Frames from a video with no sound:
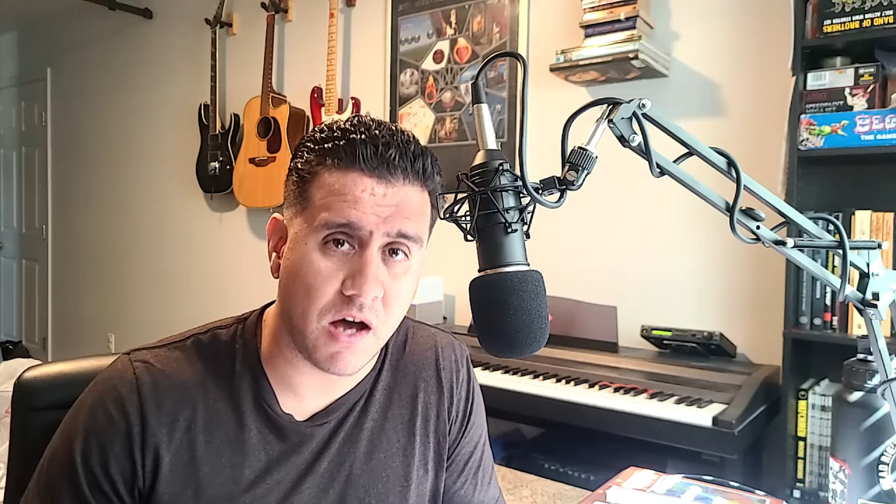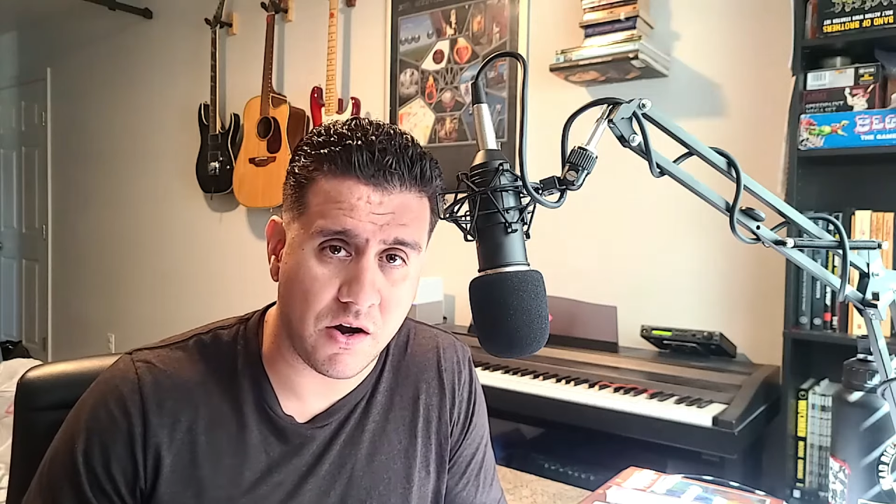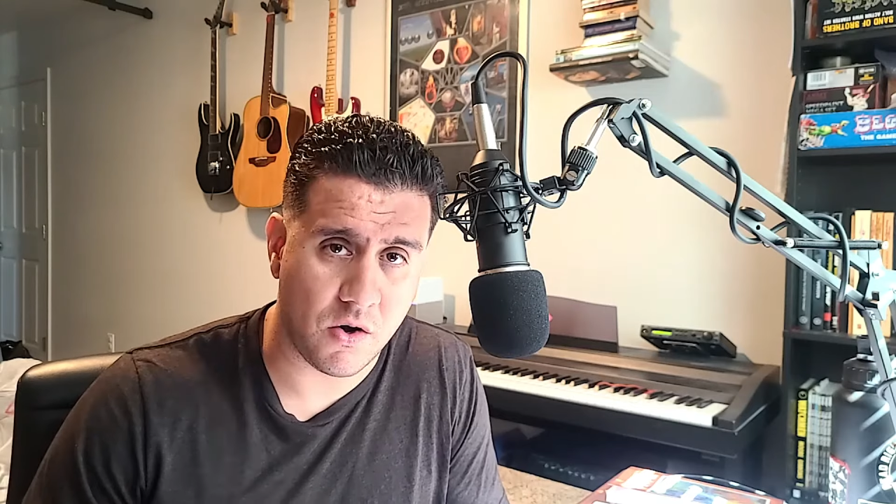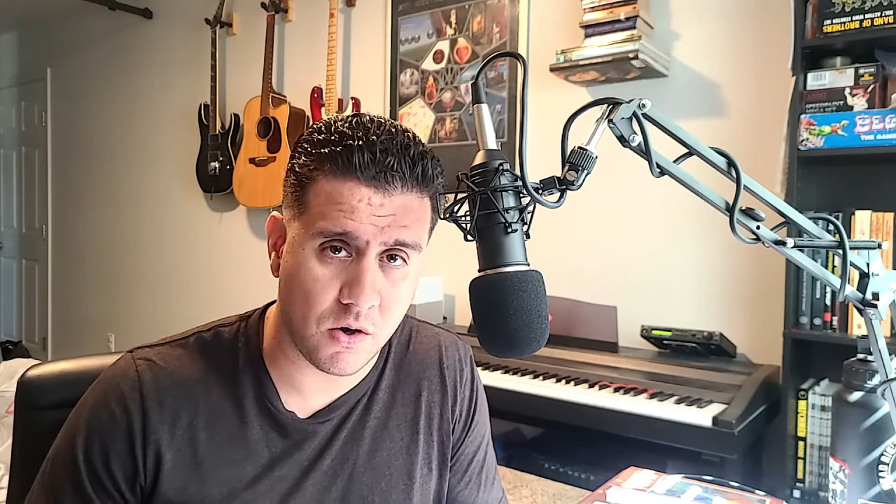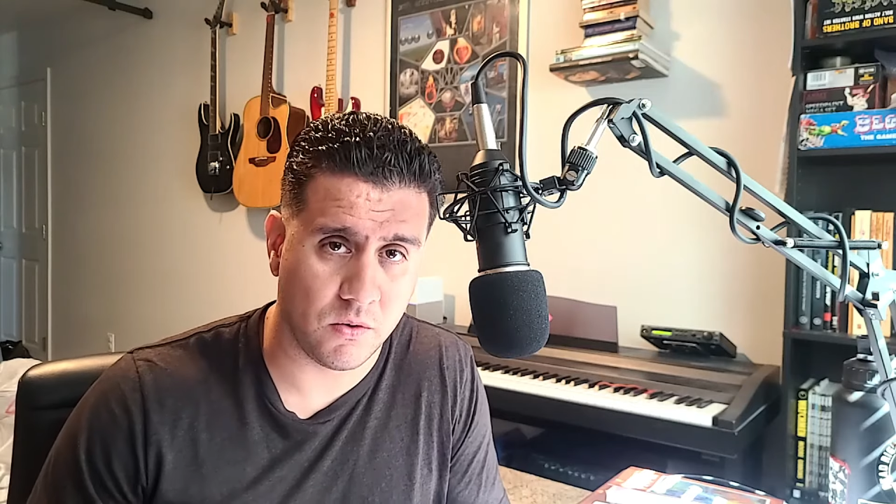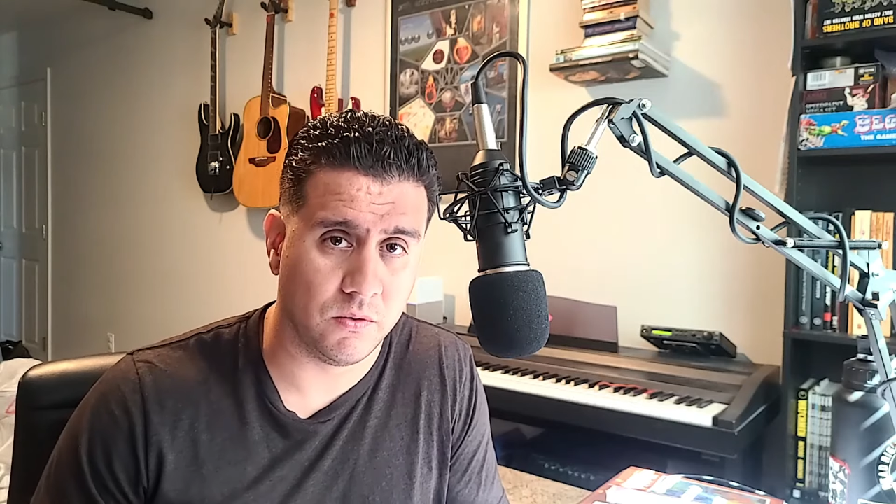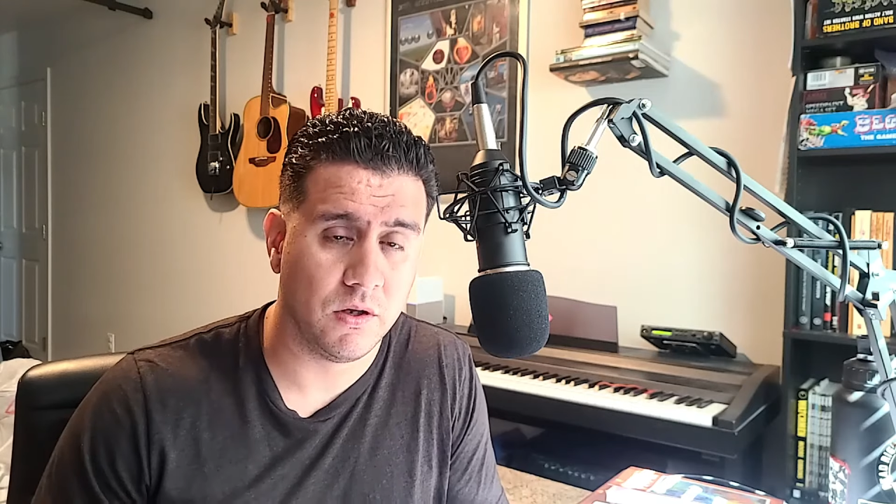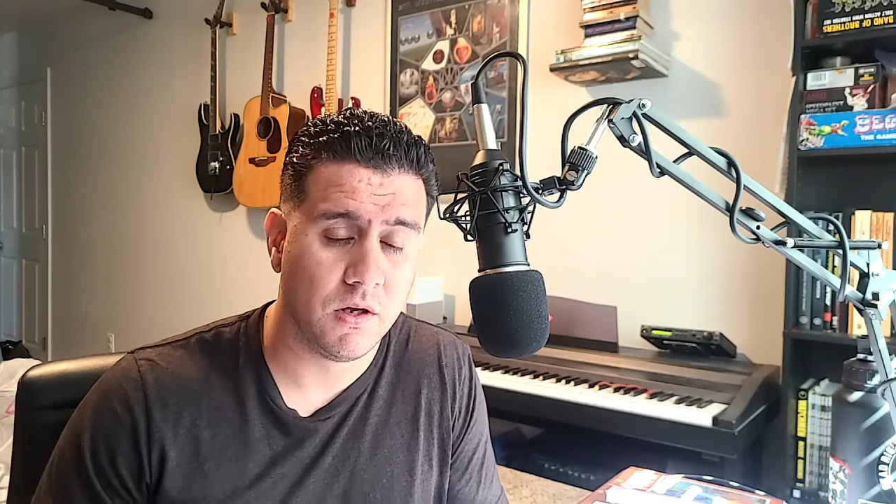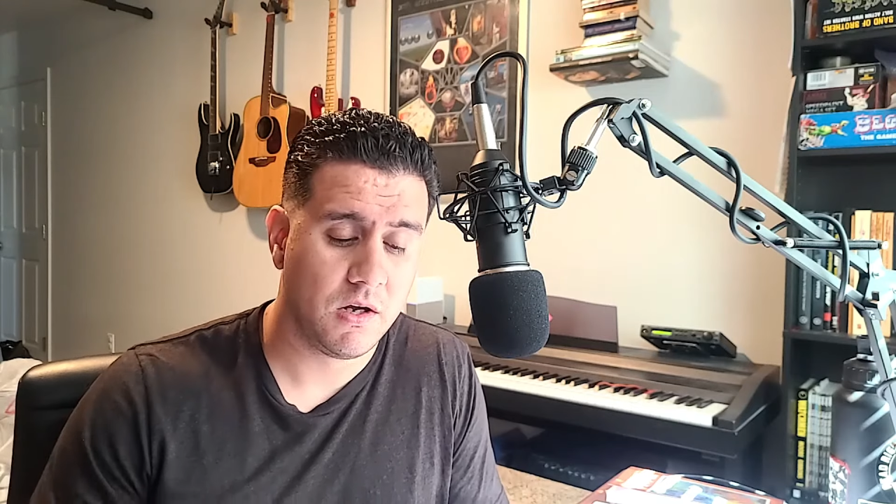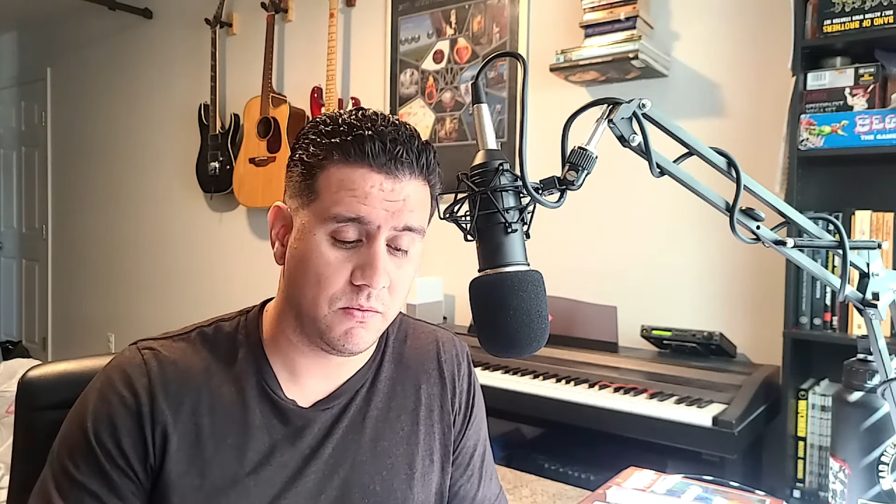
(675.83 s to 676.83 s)

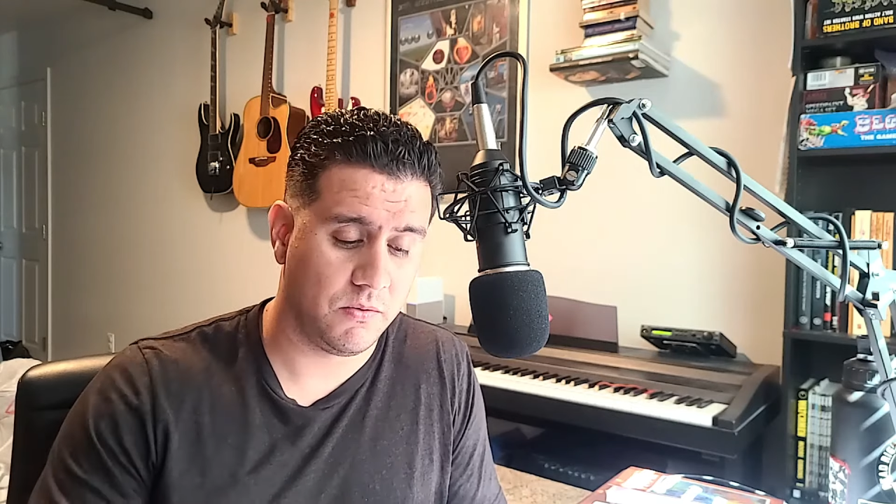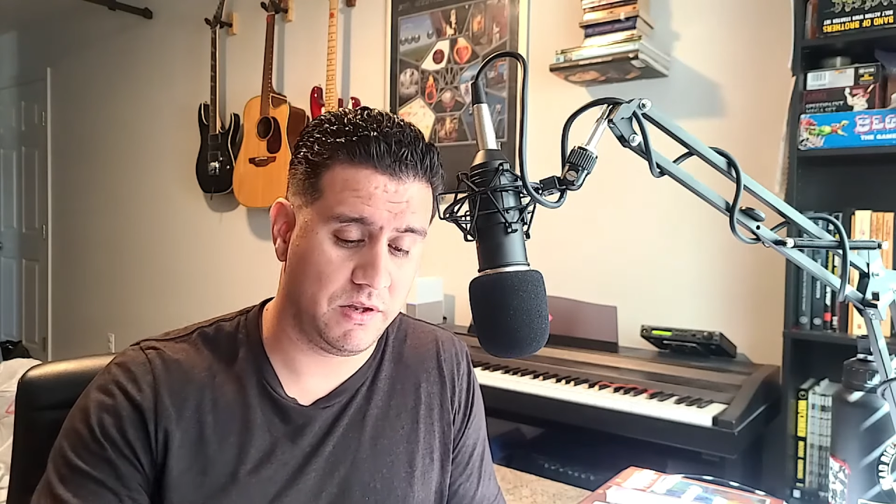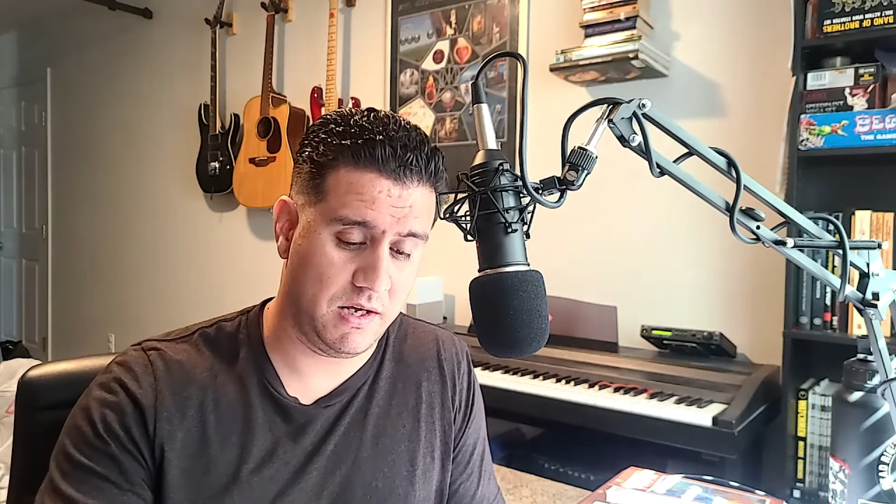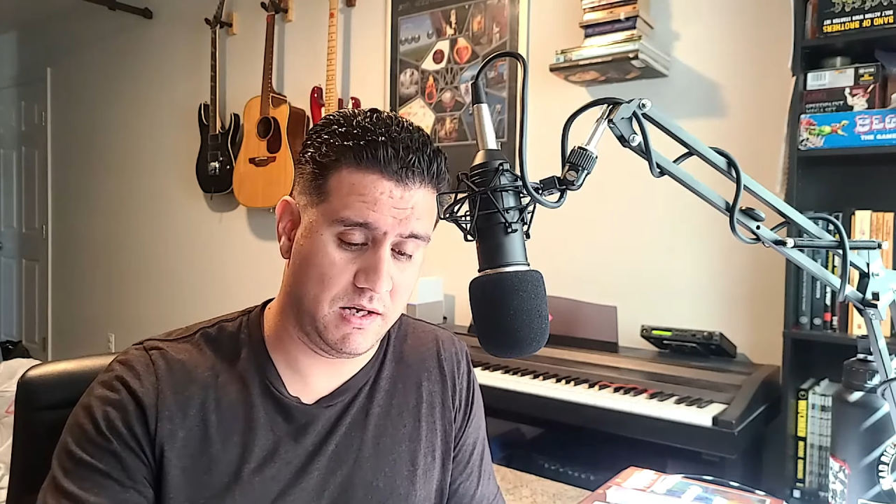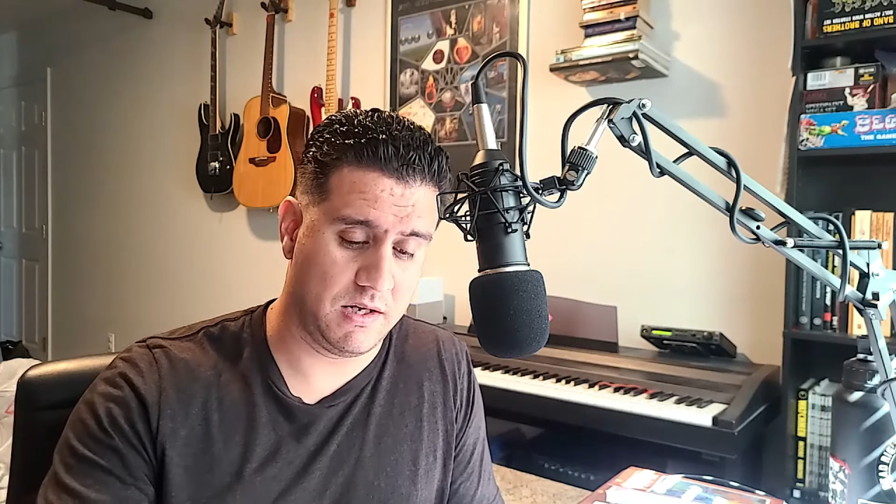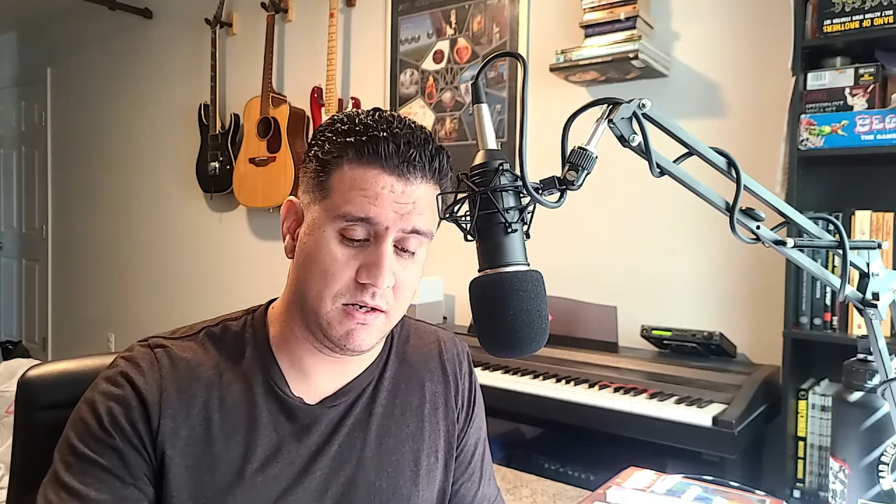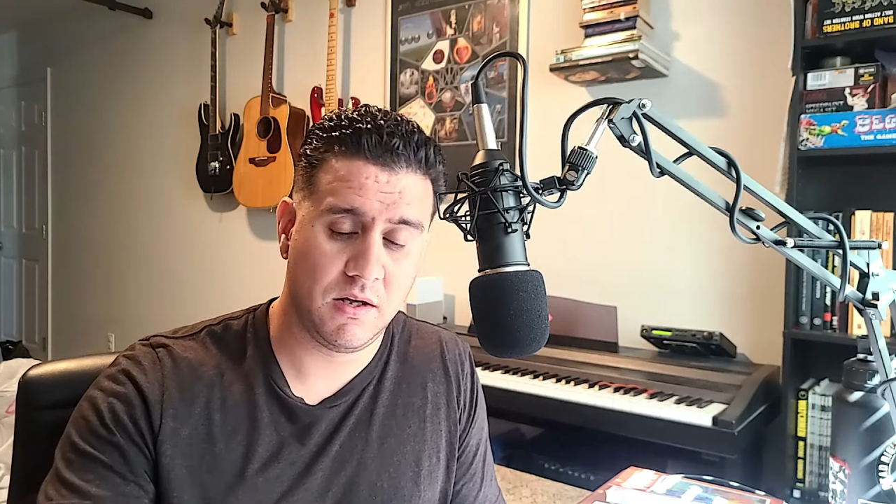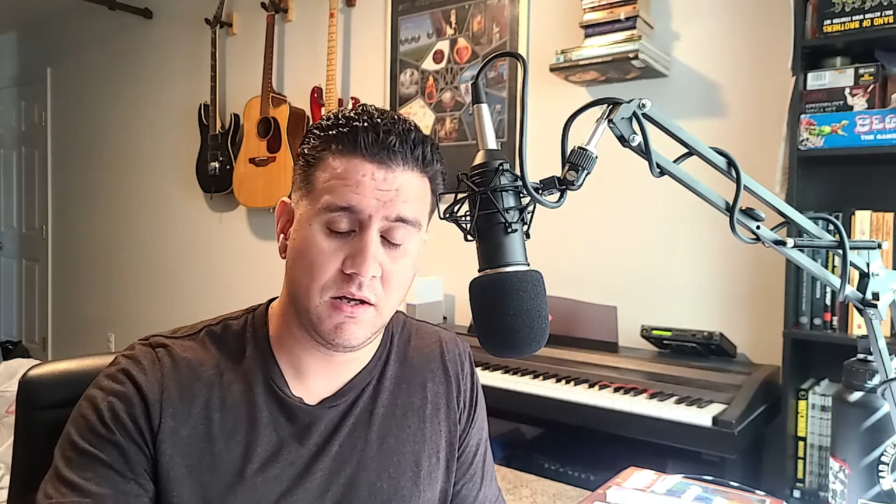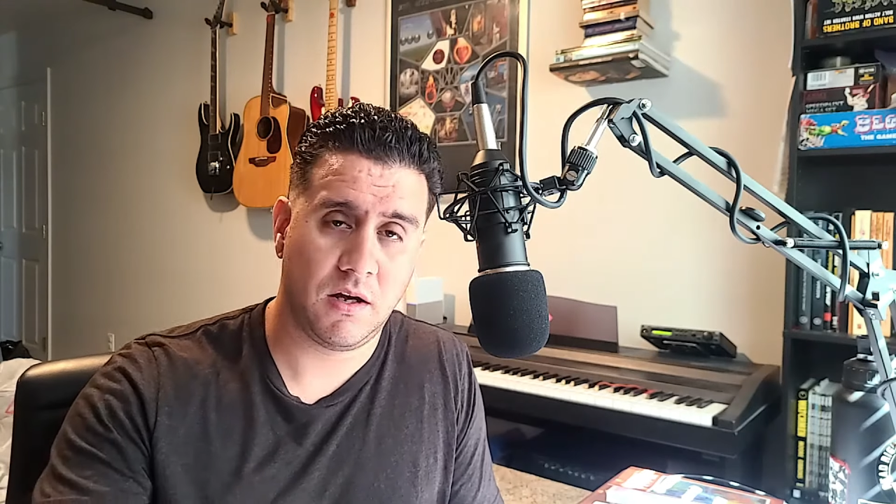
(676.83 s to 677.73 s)
unknown within